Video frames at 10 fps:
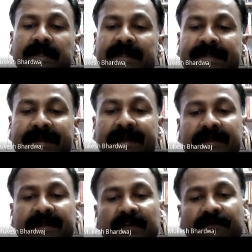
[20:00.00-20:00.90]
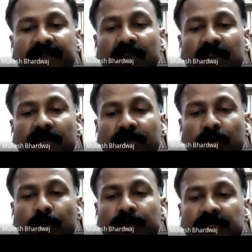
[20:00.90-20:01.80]
the electric
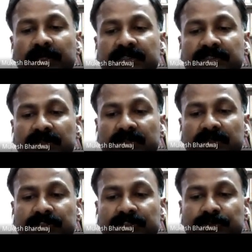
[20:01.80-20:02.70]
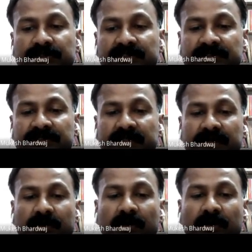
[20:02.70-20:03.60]
fluid is not continuous
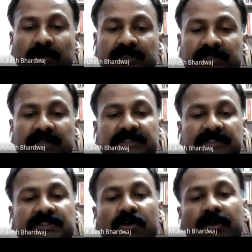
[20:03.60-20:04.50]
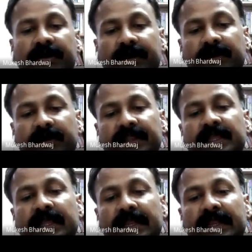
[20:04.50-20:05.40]
and all the charges
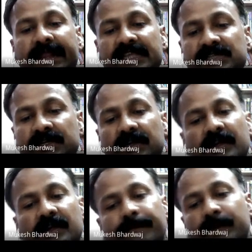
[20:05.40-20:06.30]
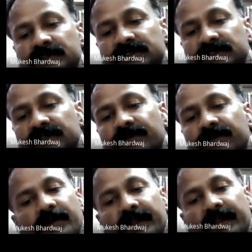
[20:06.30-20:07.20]
occurring in nature are positive
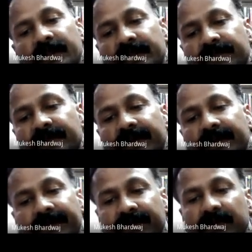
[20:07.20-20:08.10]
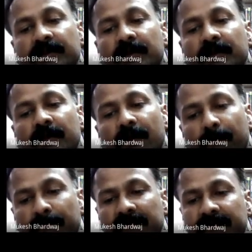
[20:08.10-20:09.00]
or negative integral
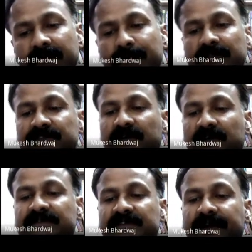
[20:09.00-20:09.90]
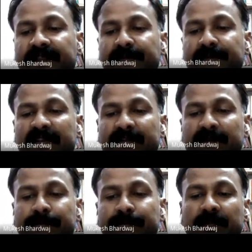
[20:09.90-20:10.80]
multiples of certain
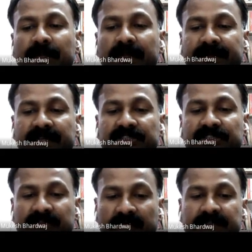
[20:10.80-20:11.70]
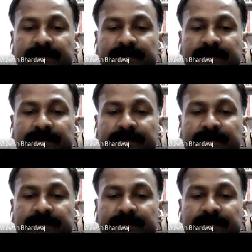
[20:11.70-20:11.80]
minimum electric charge.